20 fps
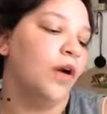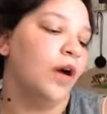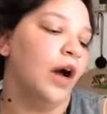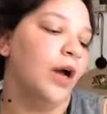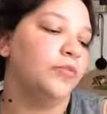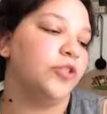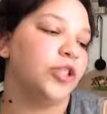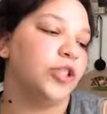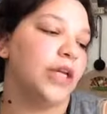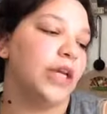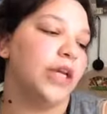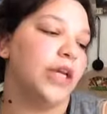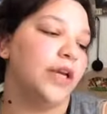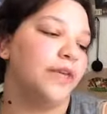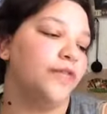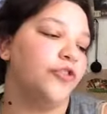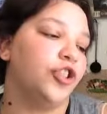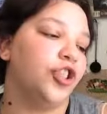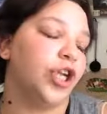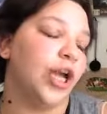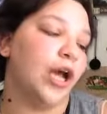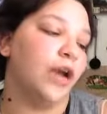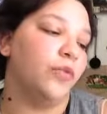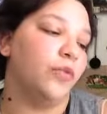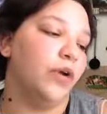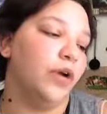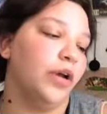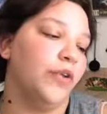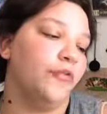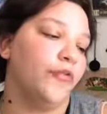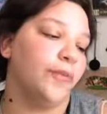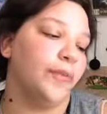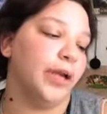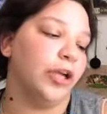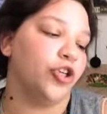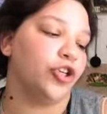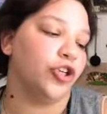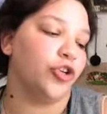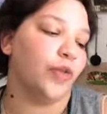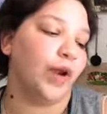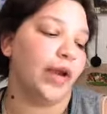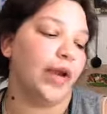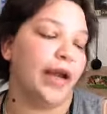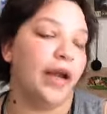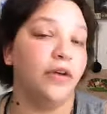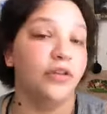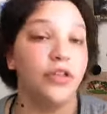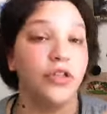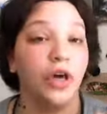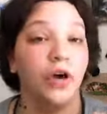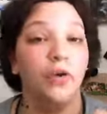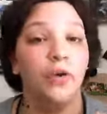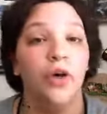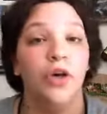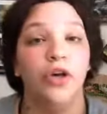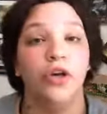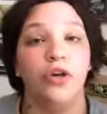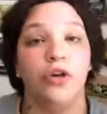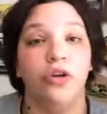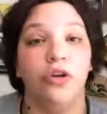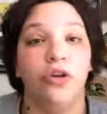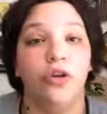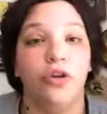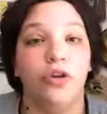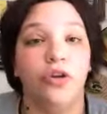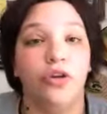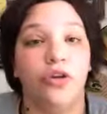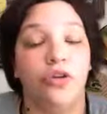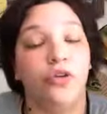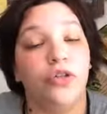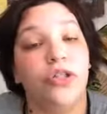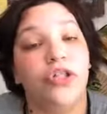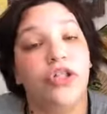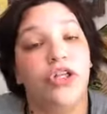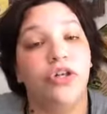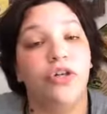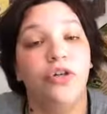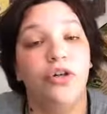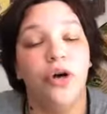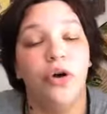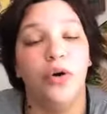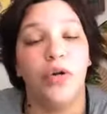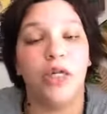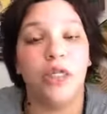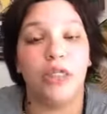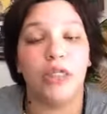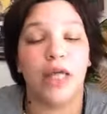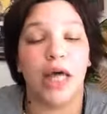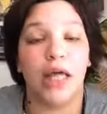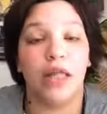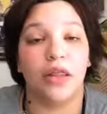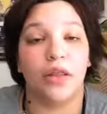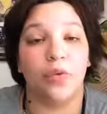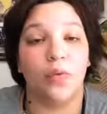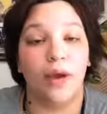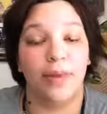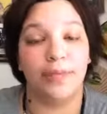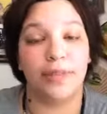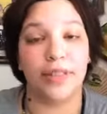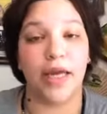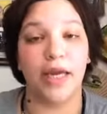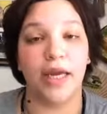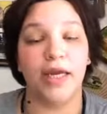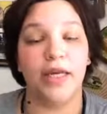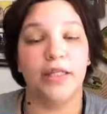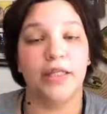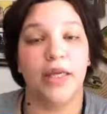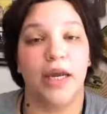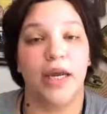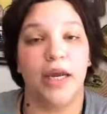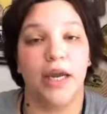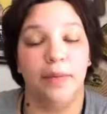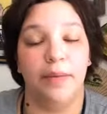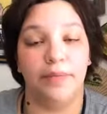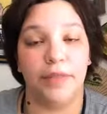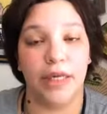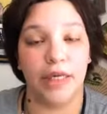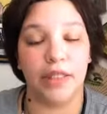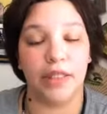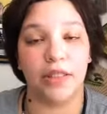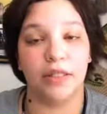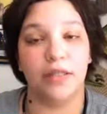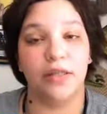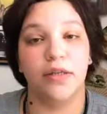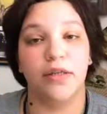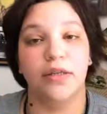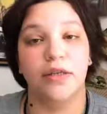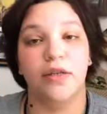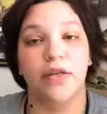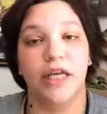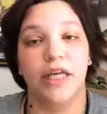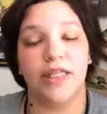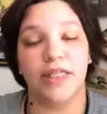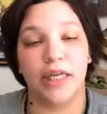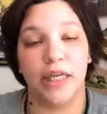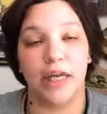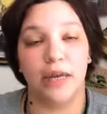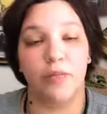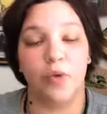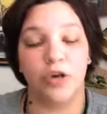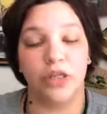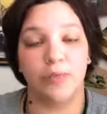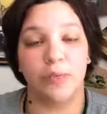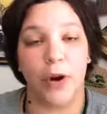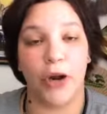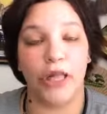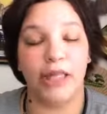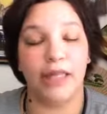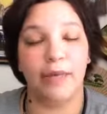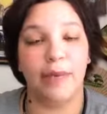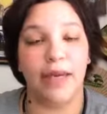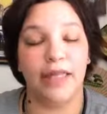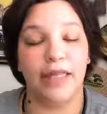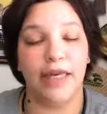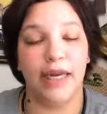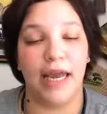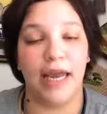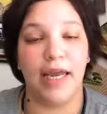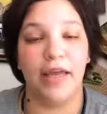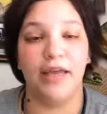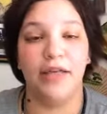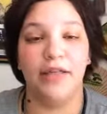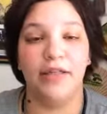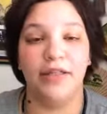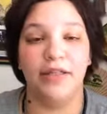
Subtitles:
I'm just going to give general information right now. So you'll still notice that the website is getting updates. It's getting more sparkly by the day.